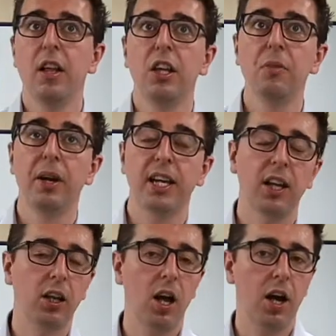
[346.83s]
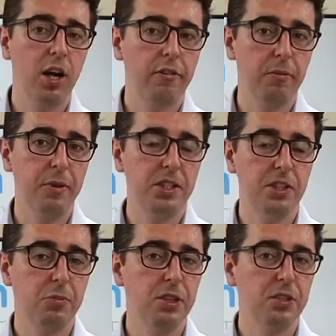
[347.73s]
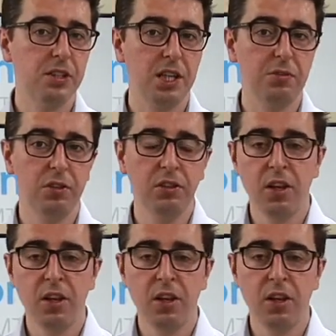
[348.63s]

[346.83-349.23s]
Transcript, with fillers: you're making it a lot harder for the business to be successful.